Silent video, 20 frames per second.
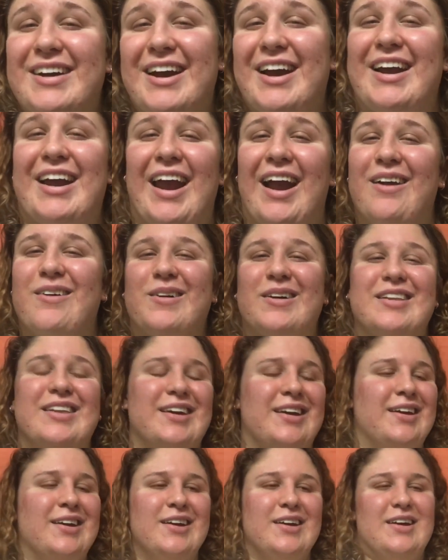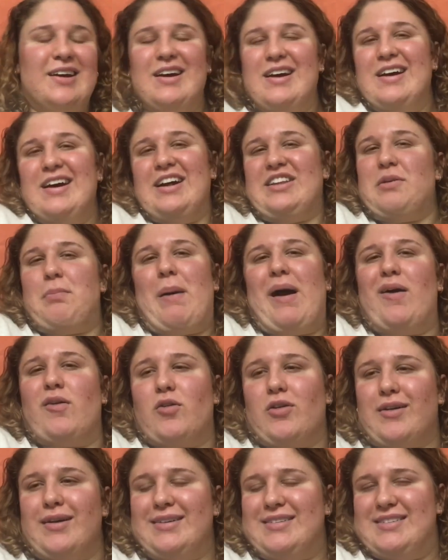I can't really, it's a
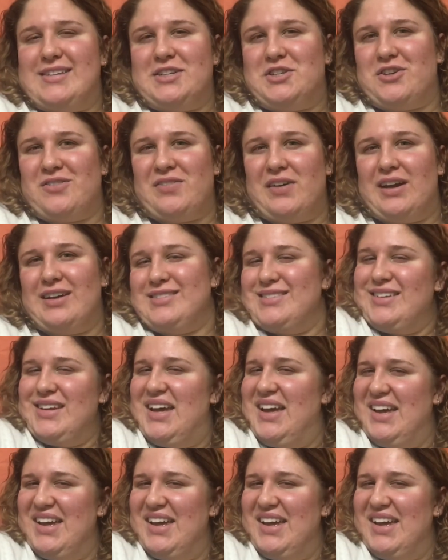powder. It sets your face.